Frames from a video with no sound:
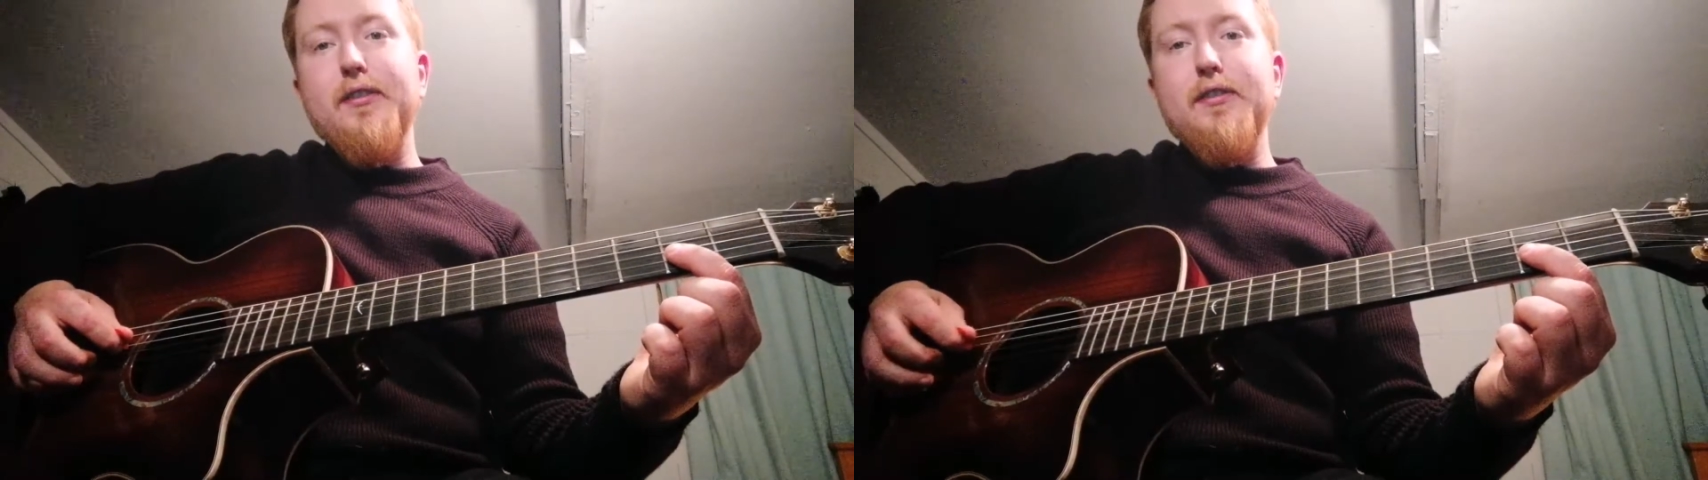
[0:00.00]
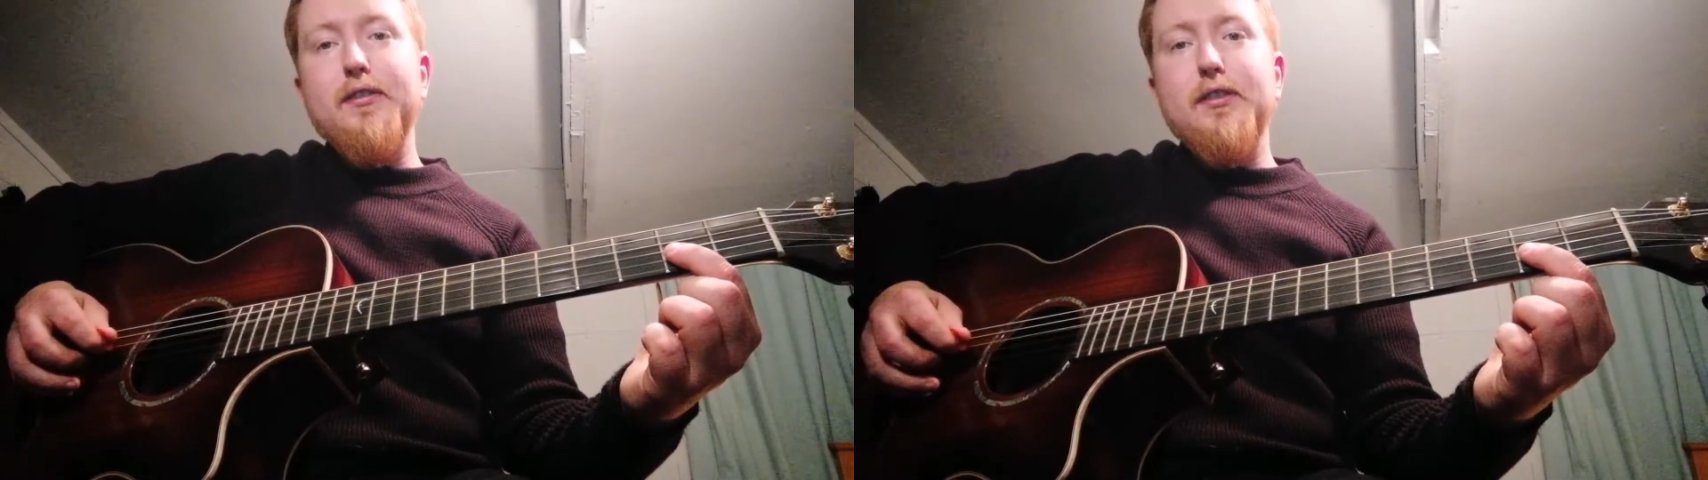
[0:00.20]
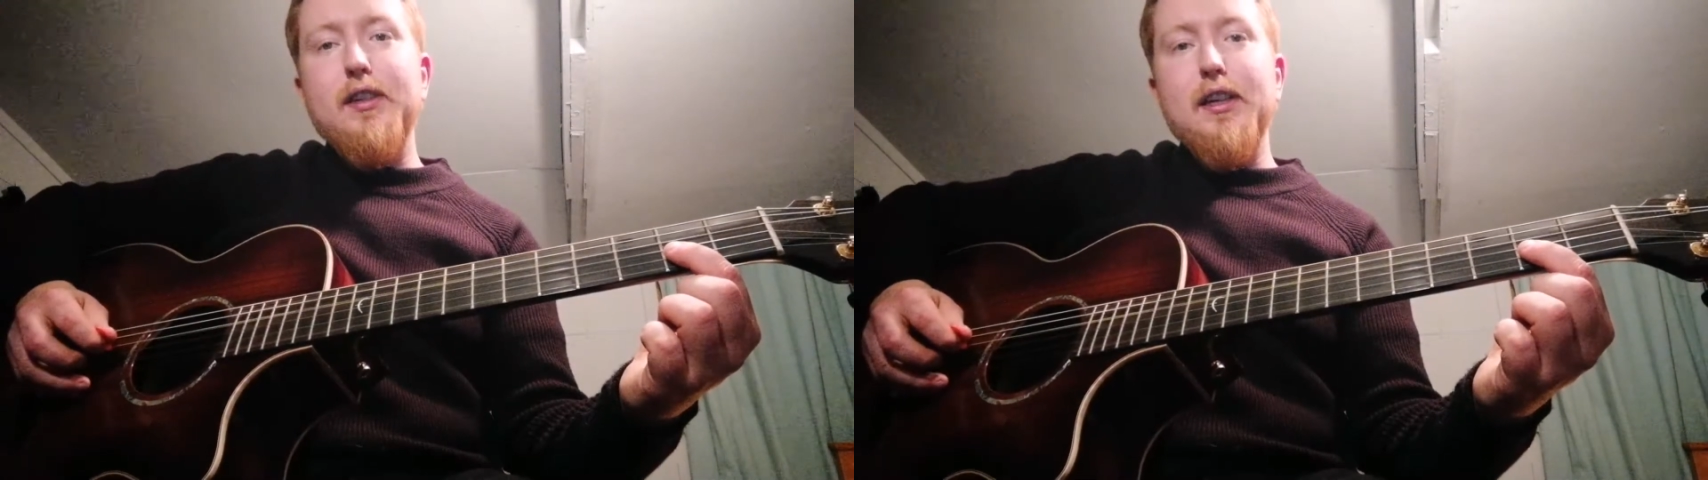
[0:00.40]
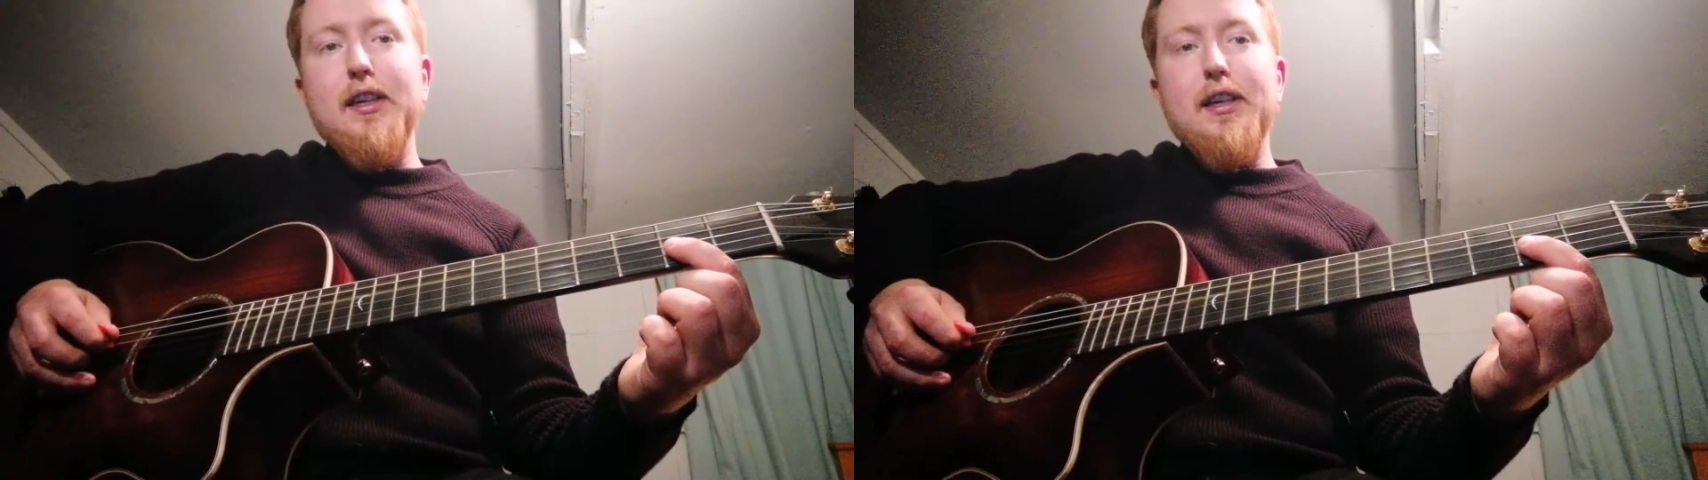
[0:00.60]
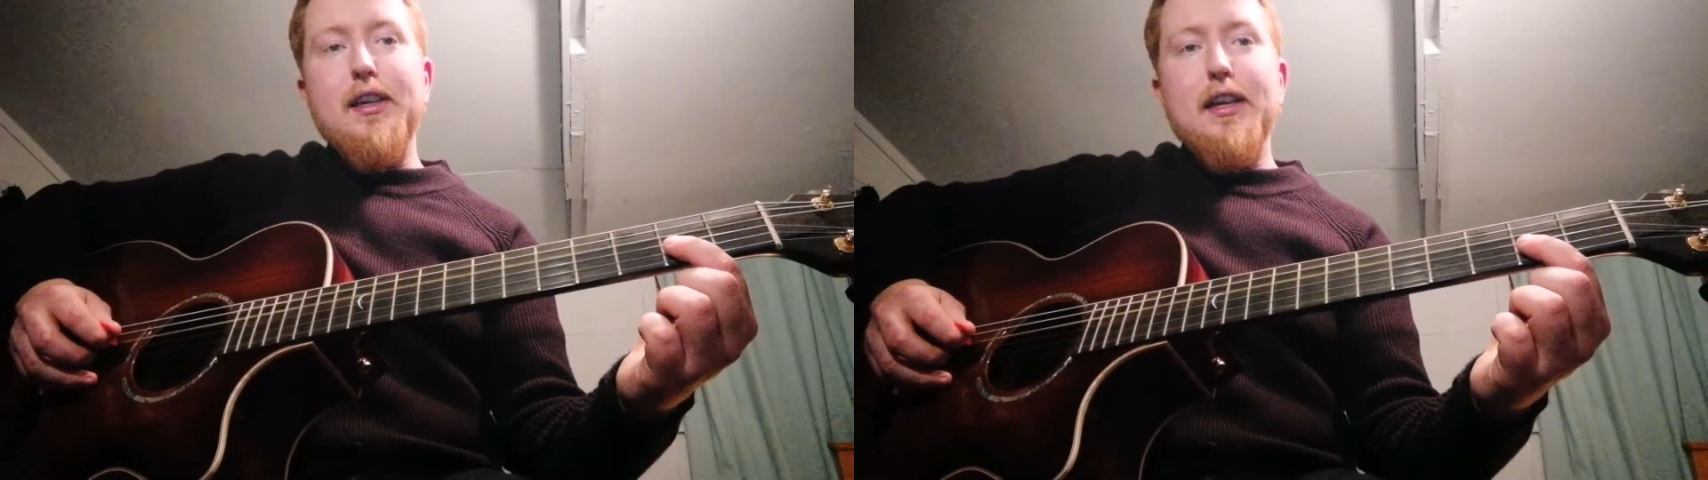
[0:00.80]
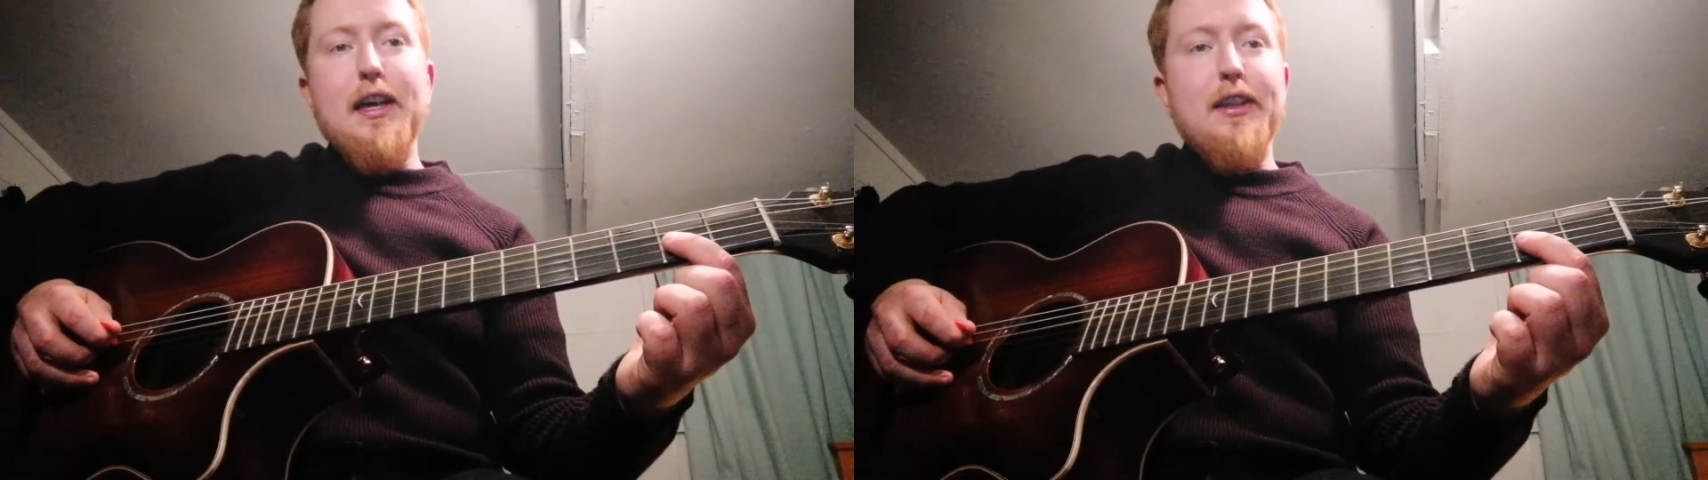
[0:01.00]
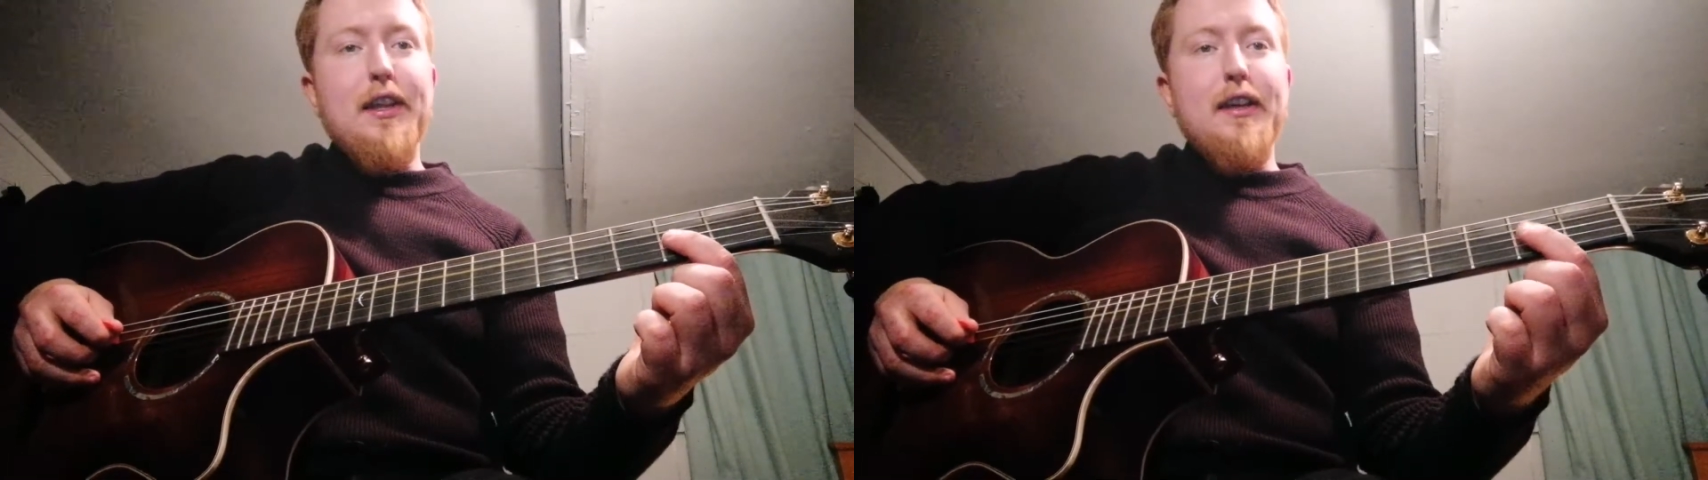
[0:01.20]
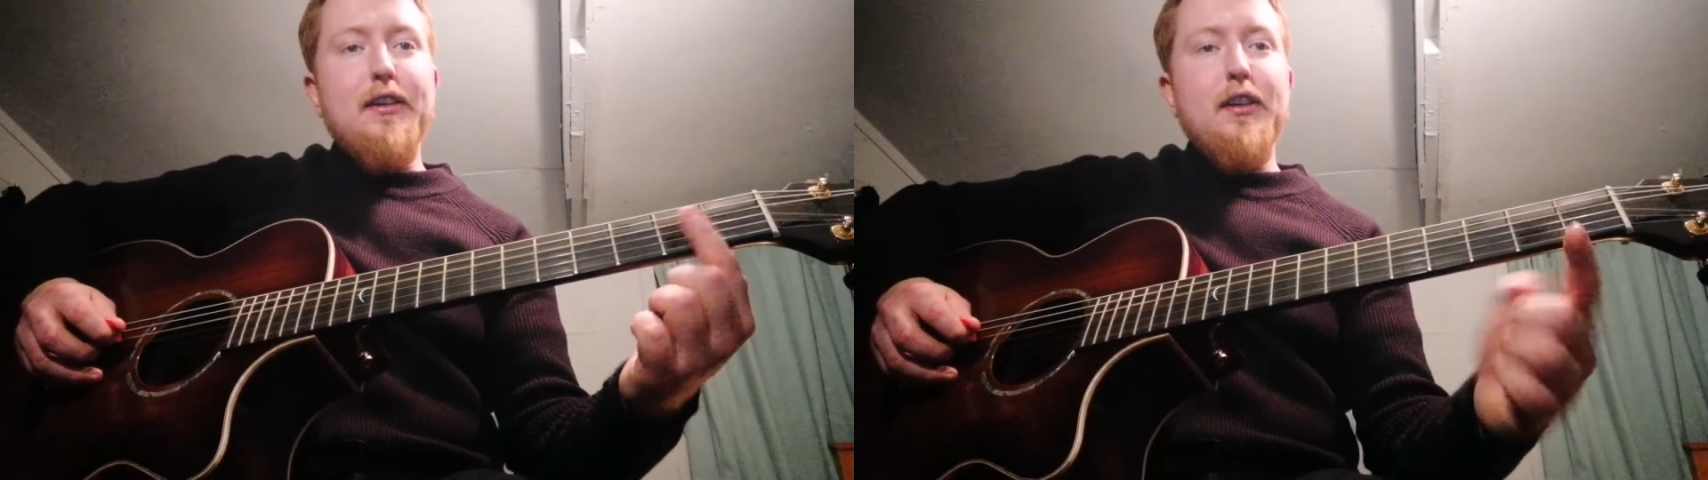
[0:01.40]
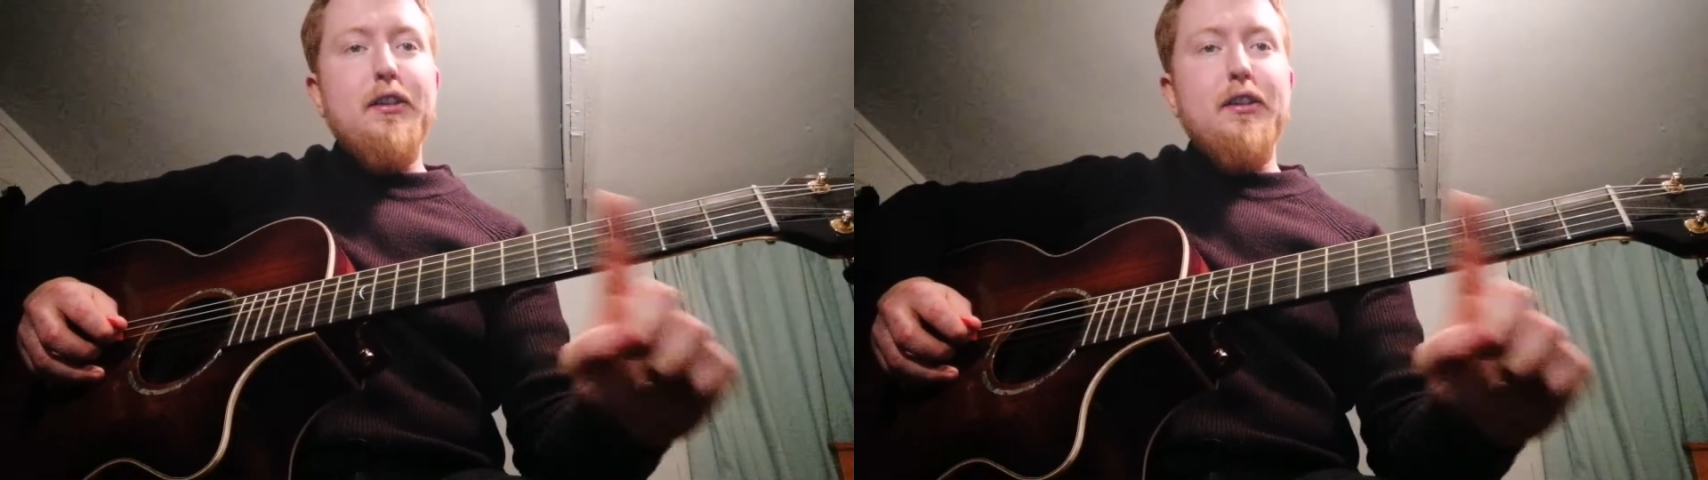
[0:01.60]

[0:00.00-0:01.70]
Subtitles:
and then